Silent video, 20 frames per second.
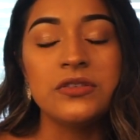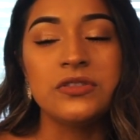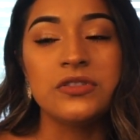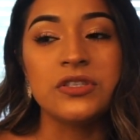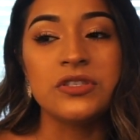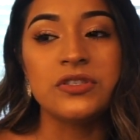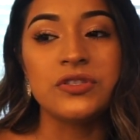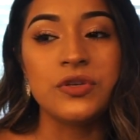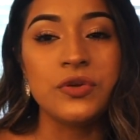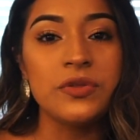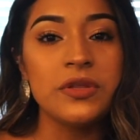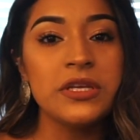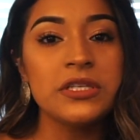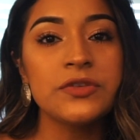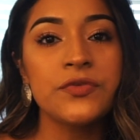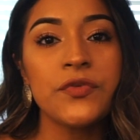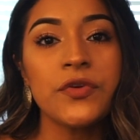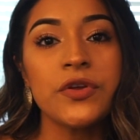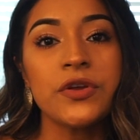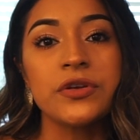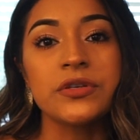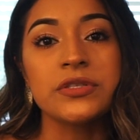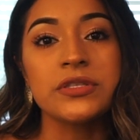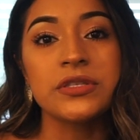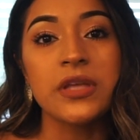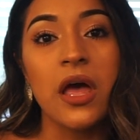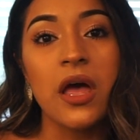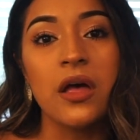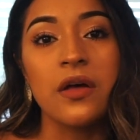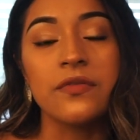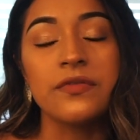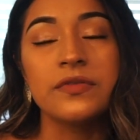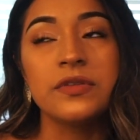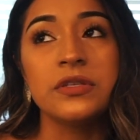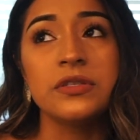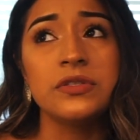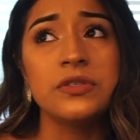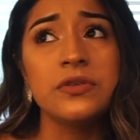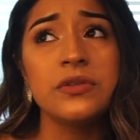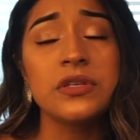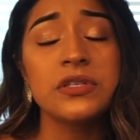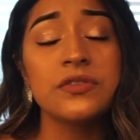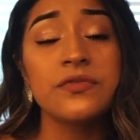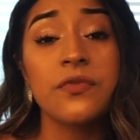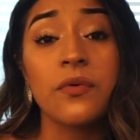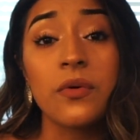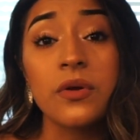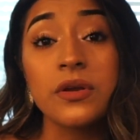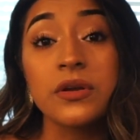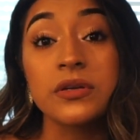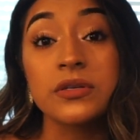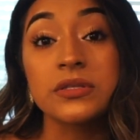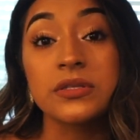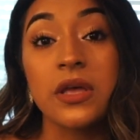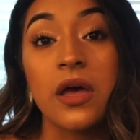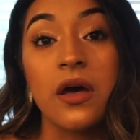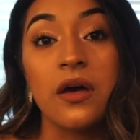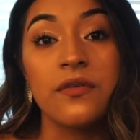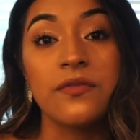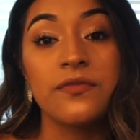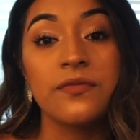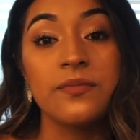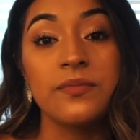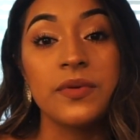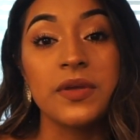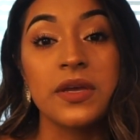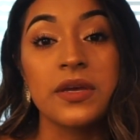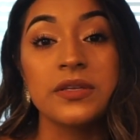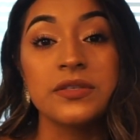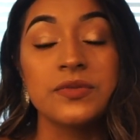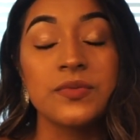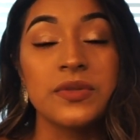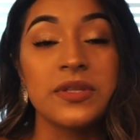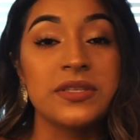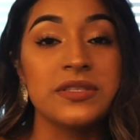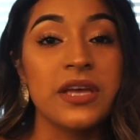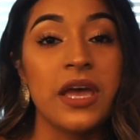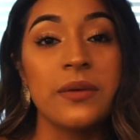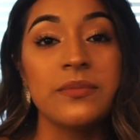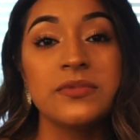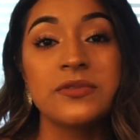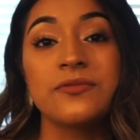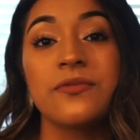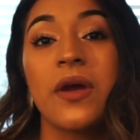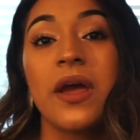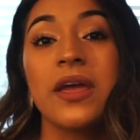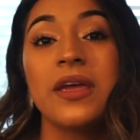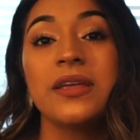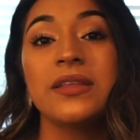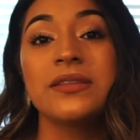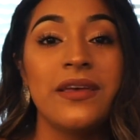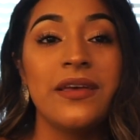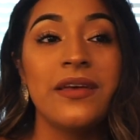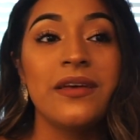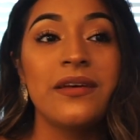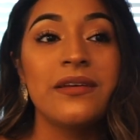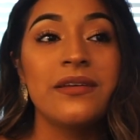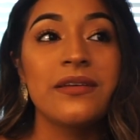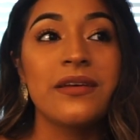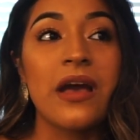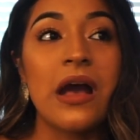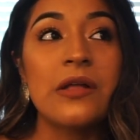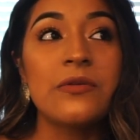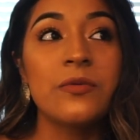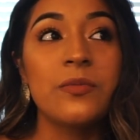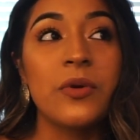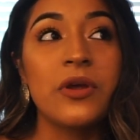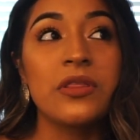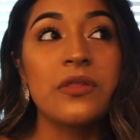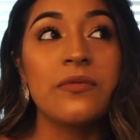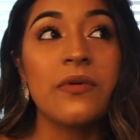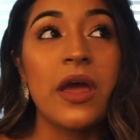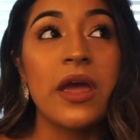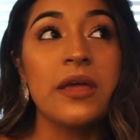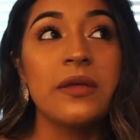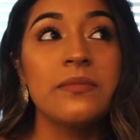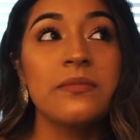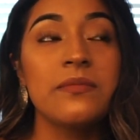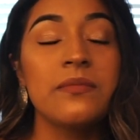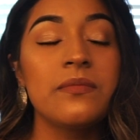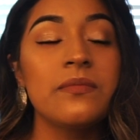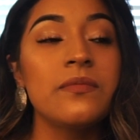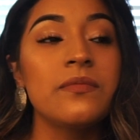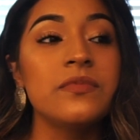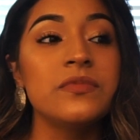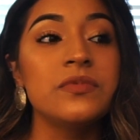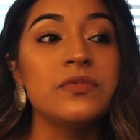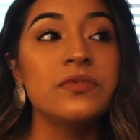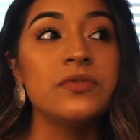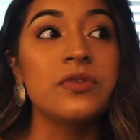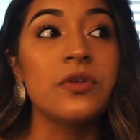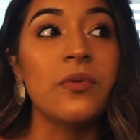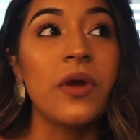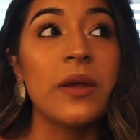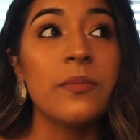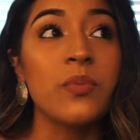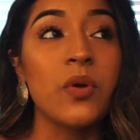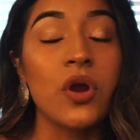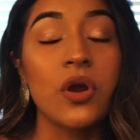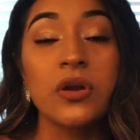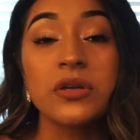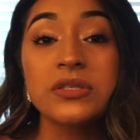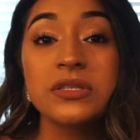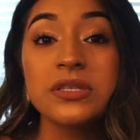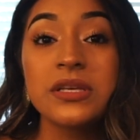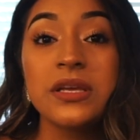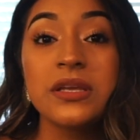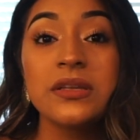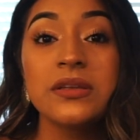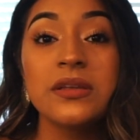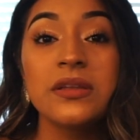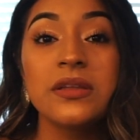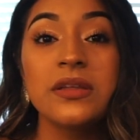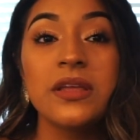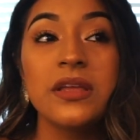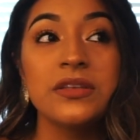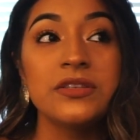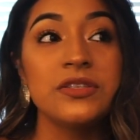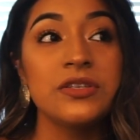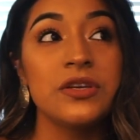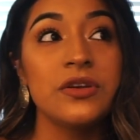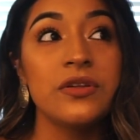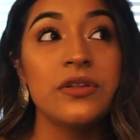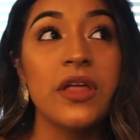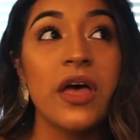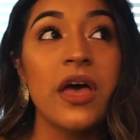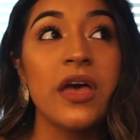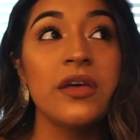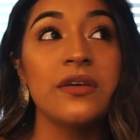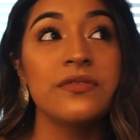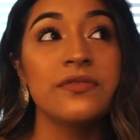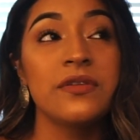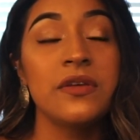Just do things for yourself and do this for yourself, because when the time's right, God will bring the right person into your life,